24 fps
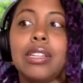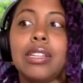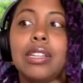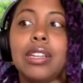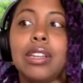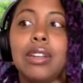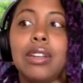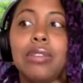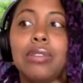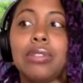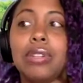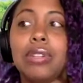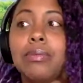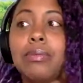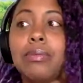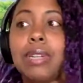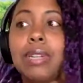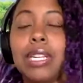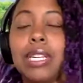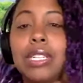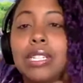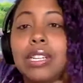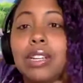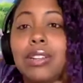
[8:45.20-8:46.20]
you know some
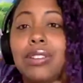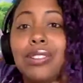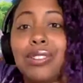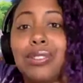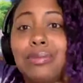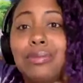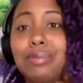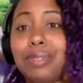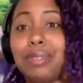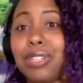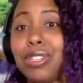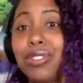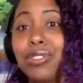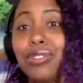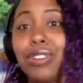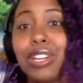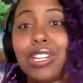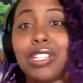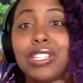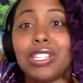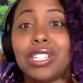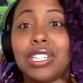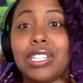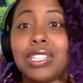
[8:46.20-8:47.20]
days i'll be
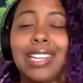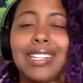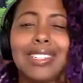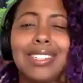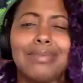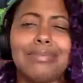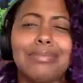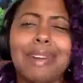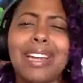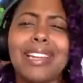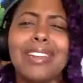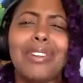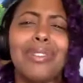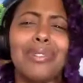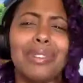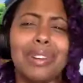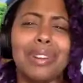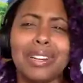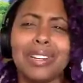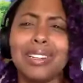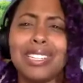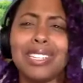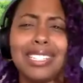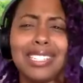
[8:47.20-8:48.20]
stretching that's my
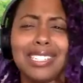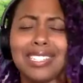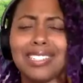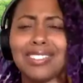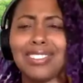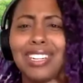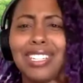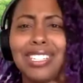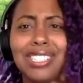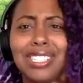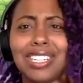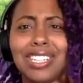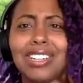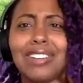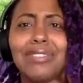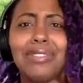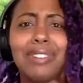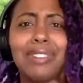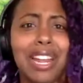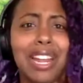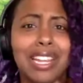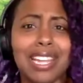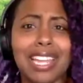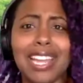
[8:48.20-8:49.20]
yoga is stretching
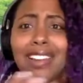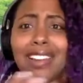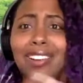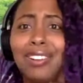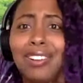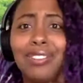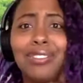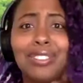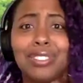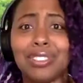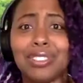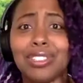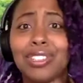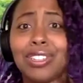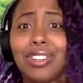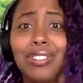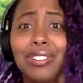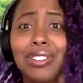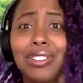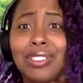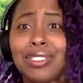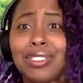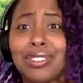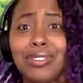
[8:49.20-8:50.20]
when i can't go to the
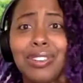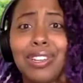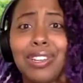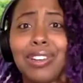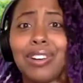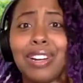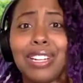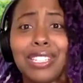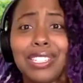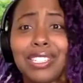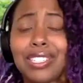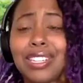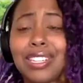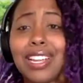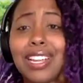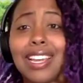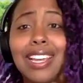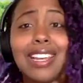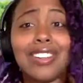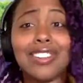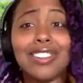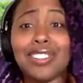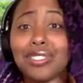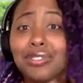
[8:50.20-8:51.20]
yoga studio i just
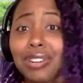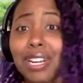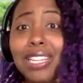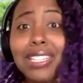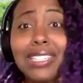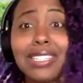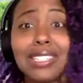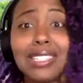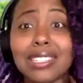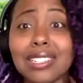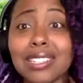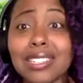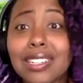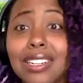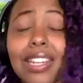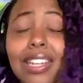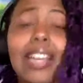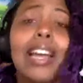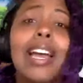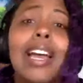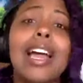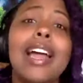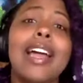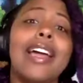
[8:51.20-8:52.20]
stretch
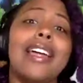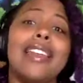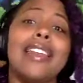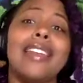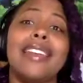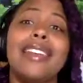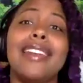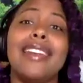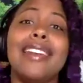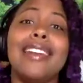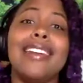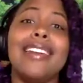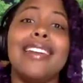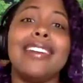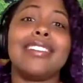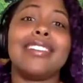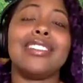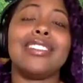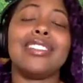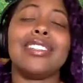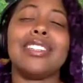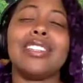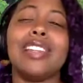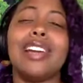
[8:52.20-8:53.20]
and
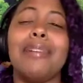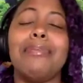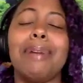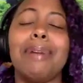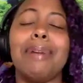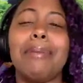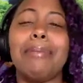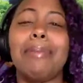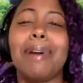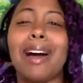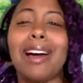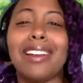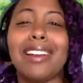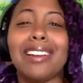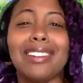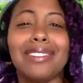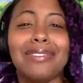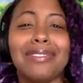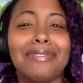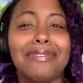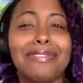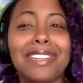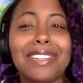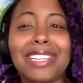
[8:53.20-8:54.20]
just let my body
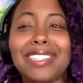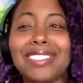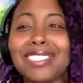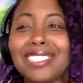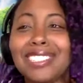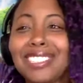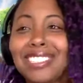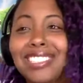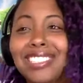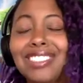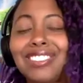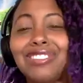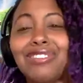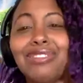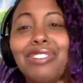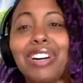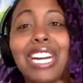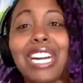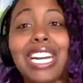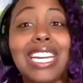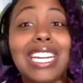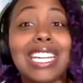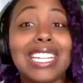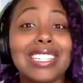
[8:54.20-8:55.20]
feel
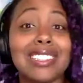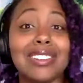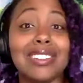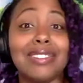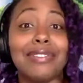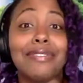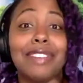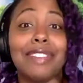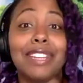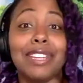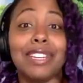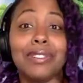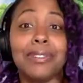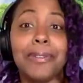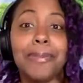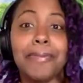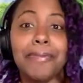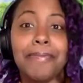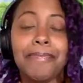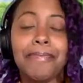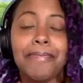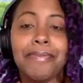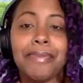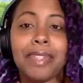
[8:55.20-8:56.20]
what it needs to feel
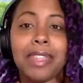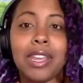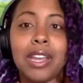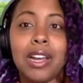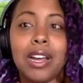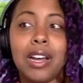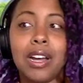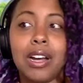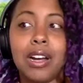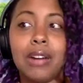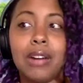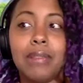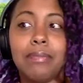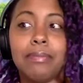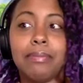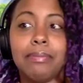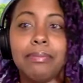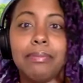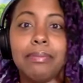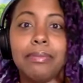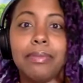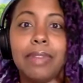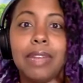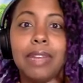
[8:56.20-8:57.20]

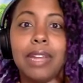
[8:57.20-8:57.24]
um,